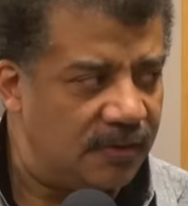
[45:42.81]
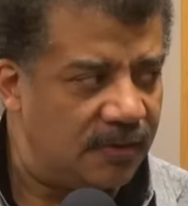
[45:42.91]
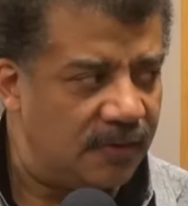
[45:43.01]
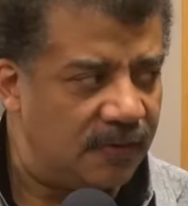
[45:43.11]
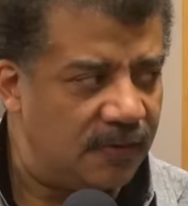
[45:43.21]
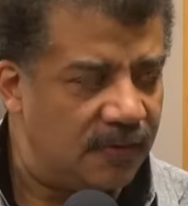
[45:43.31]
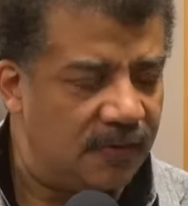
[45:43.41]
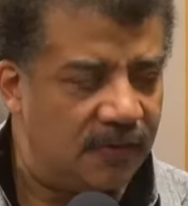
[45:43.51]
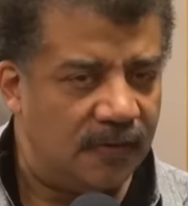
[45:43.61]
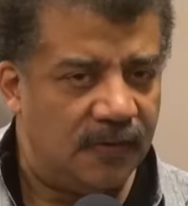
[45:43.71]
mm-hmm.
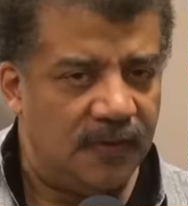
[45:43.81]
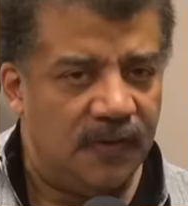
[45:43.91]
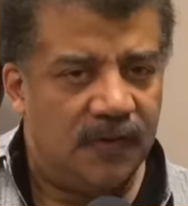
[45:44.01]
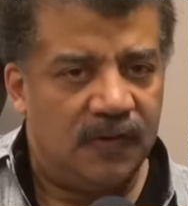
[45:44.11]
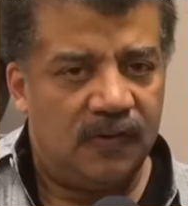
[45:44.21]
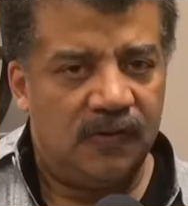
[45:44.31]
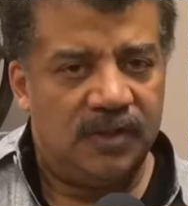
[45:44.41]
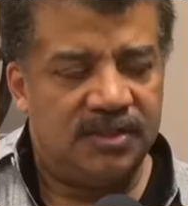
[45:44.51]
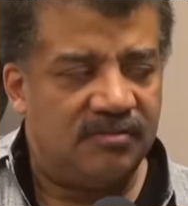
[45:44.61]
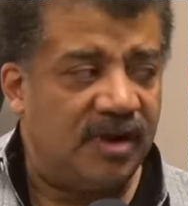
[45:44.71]

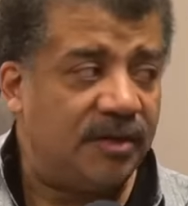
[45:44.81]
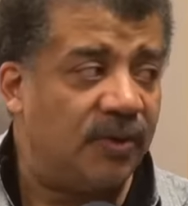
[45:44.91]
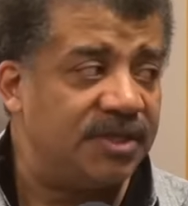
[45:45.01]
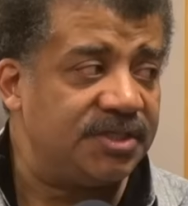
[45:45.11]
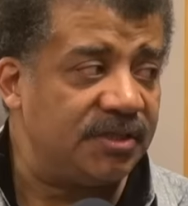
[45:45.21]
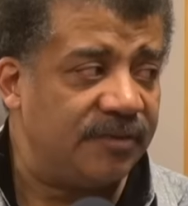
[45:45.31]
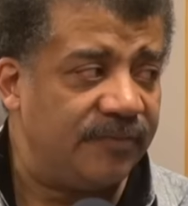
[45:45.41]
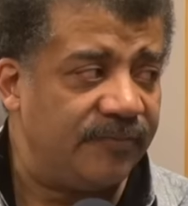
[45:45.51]
is the right question.